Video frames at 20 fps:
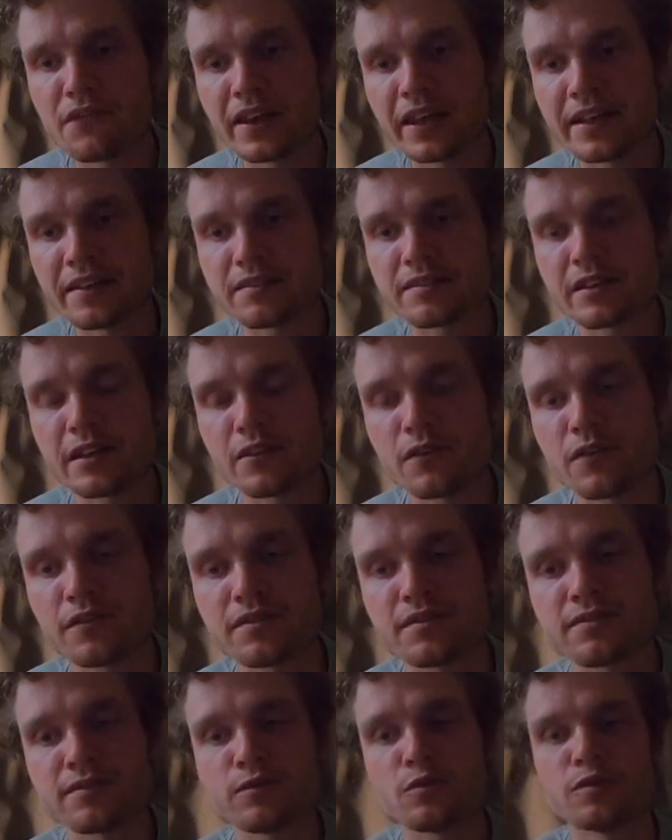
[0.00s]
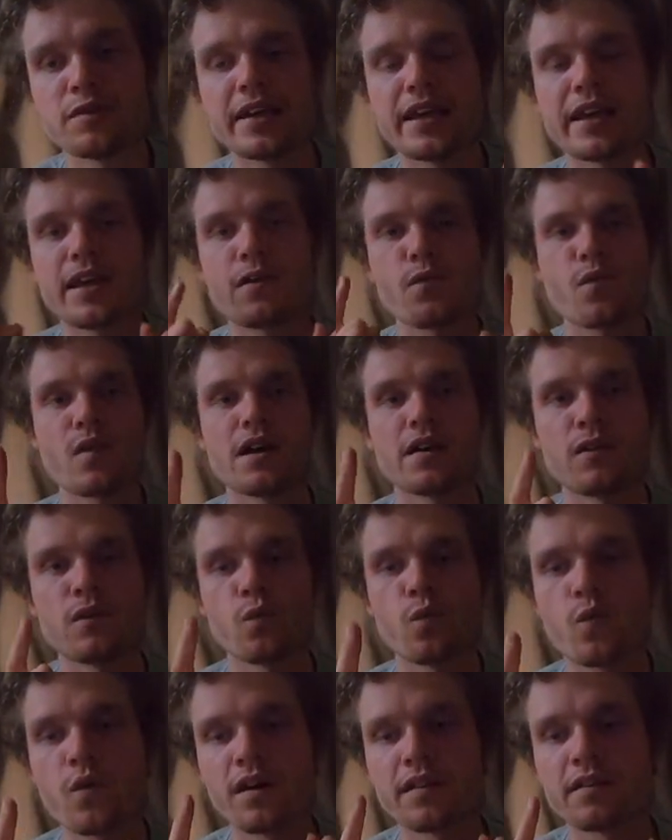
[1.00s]
Valencia and Osasuna, a
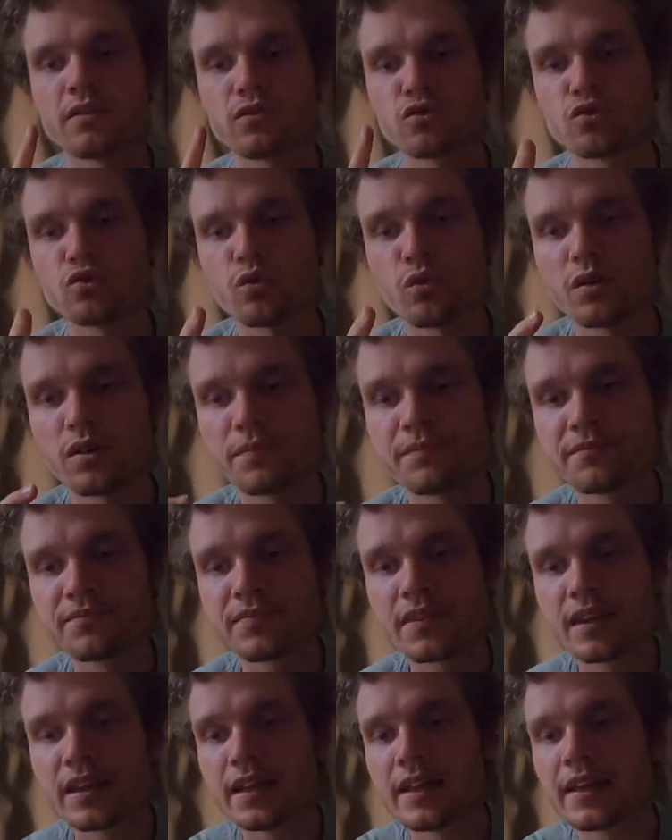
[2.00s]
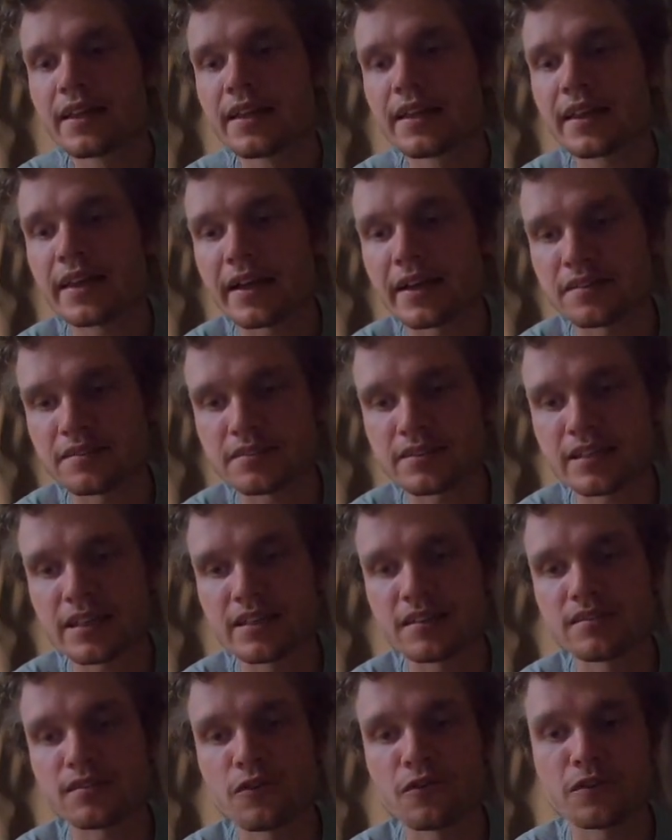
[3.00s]
1-1 draw.
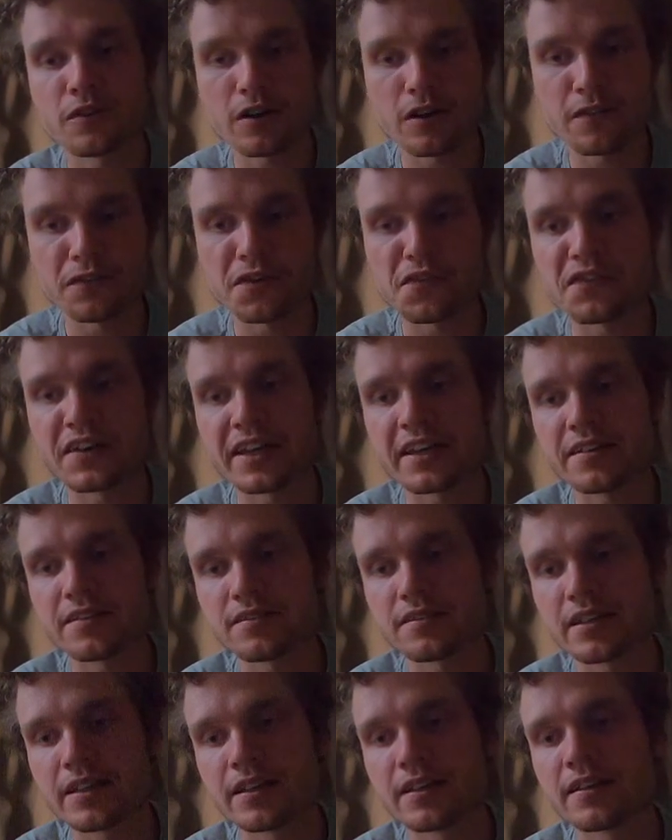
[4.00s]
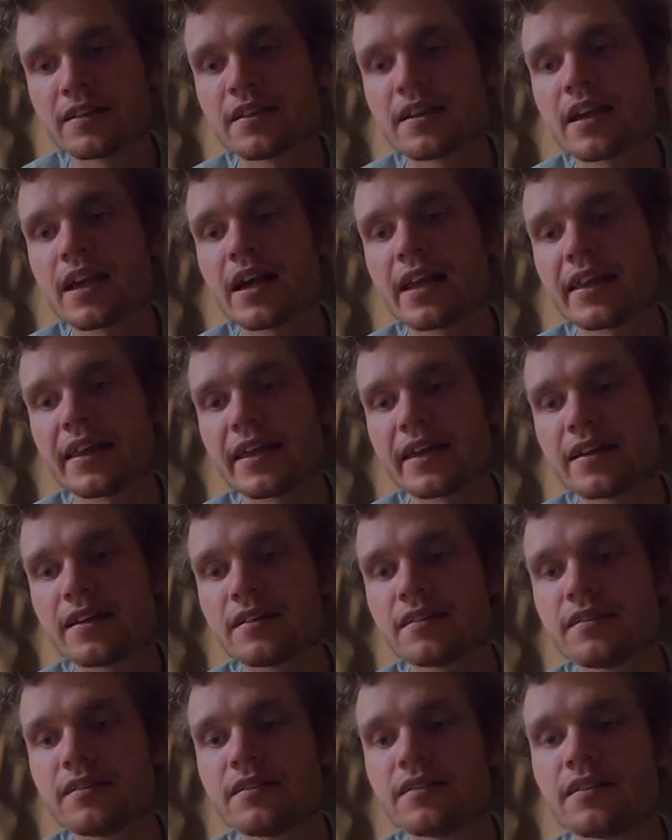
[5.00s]
Garcia's own goal for Valencia,
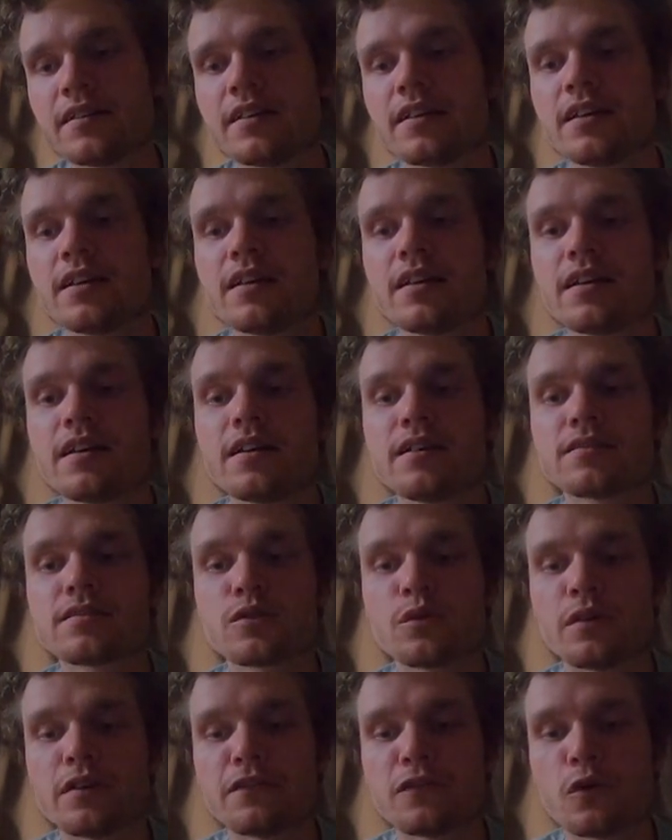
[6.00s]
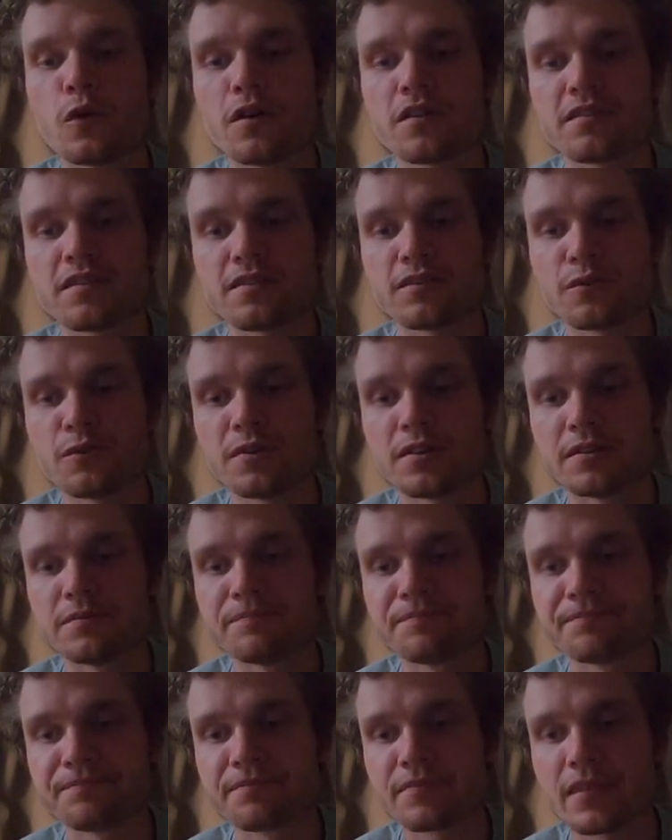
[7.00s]
Kalia scoring for Osasuna.
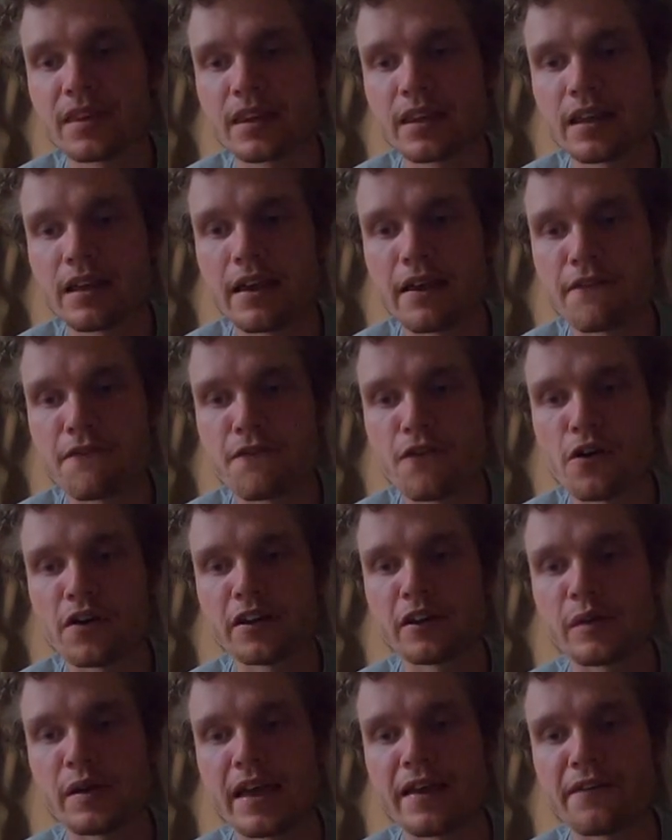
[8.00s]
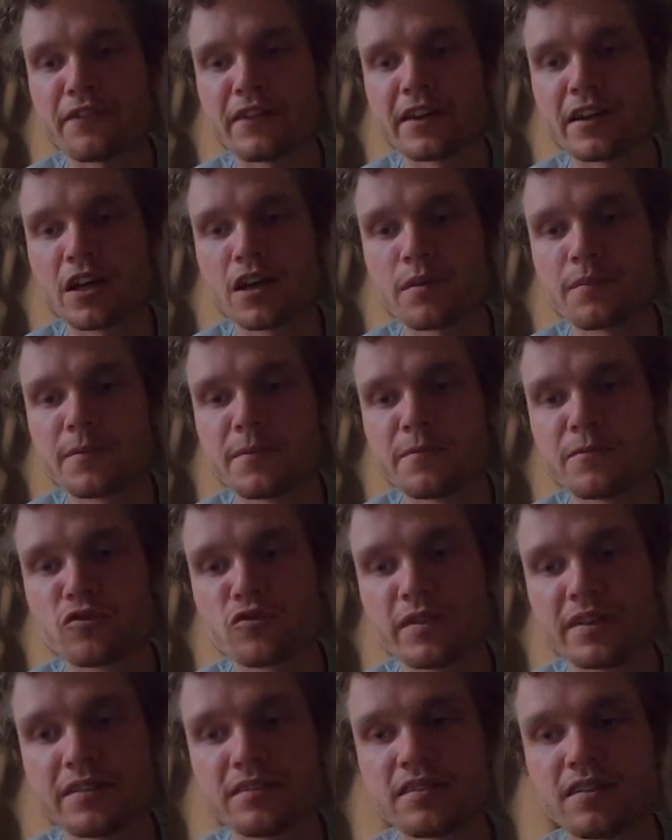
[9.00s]
And finally, Atletico
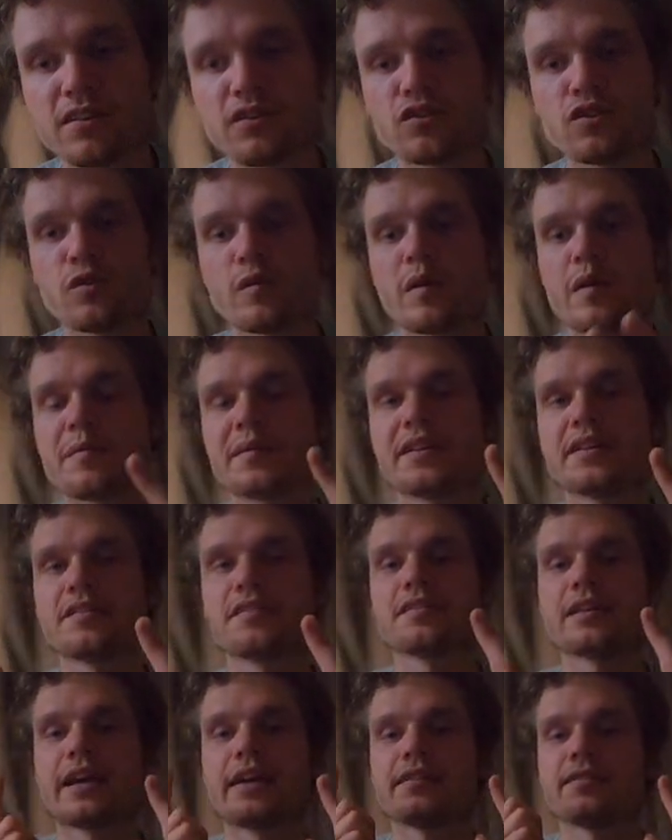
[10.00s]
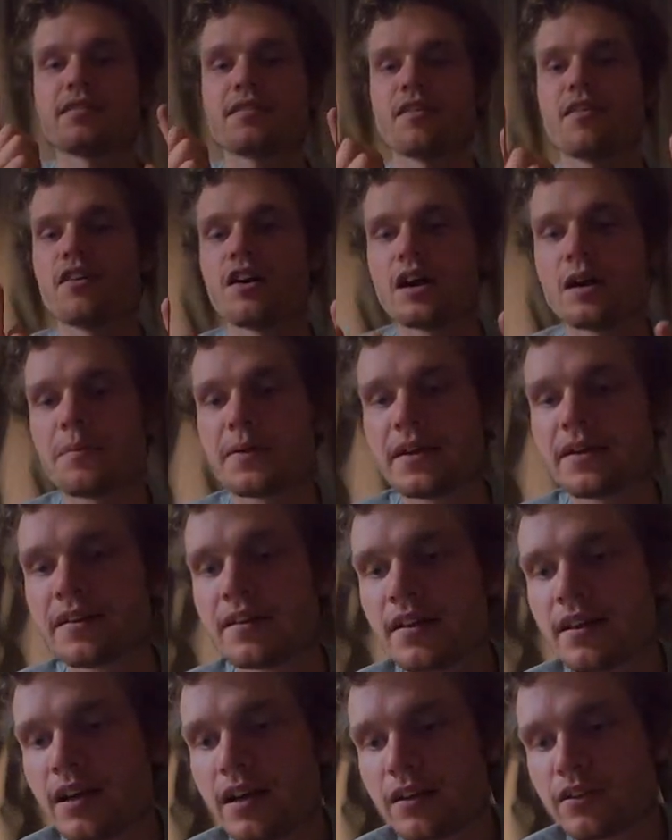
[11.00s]
Madrid, 2 winners against Eibar,
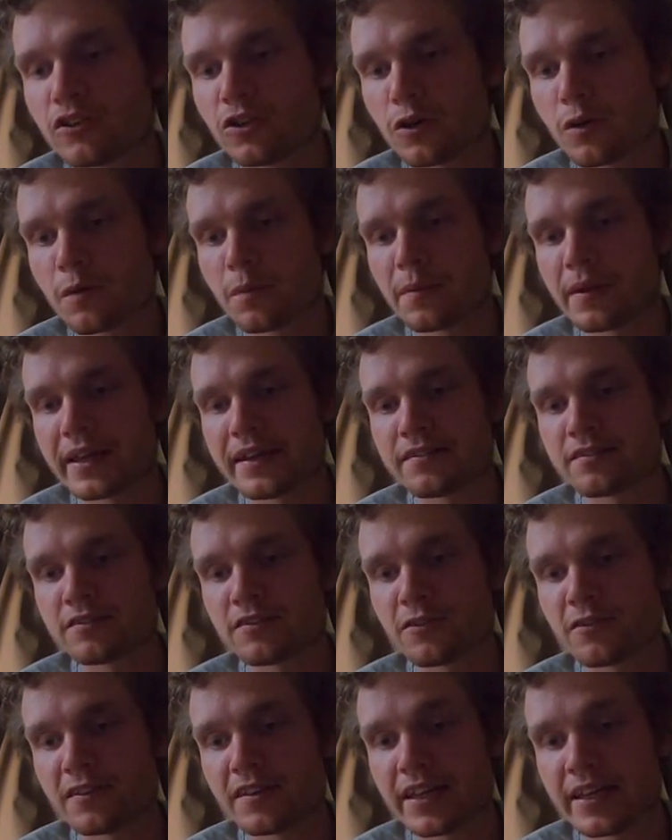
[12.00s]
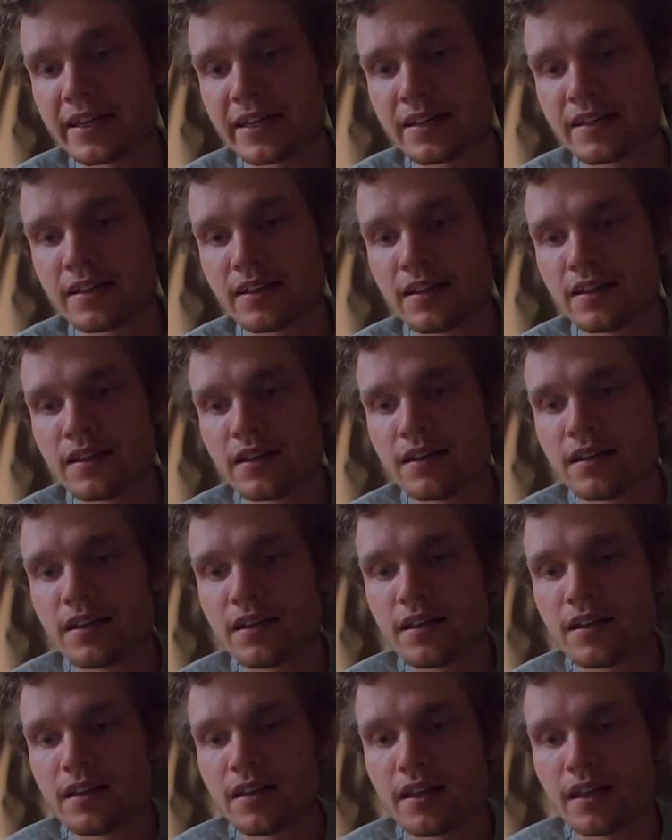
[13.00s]
took place today.
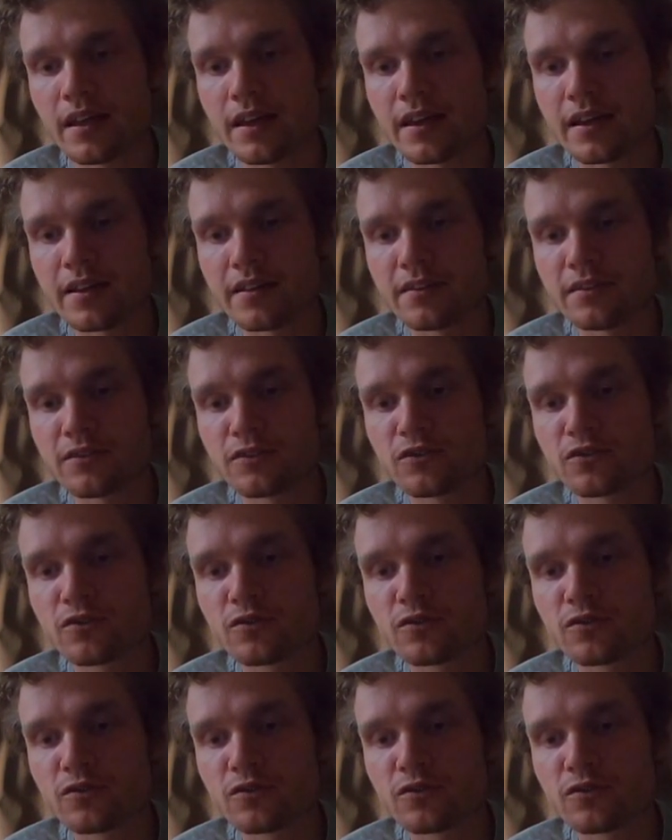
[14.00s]
Uh,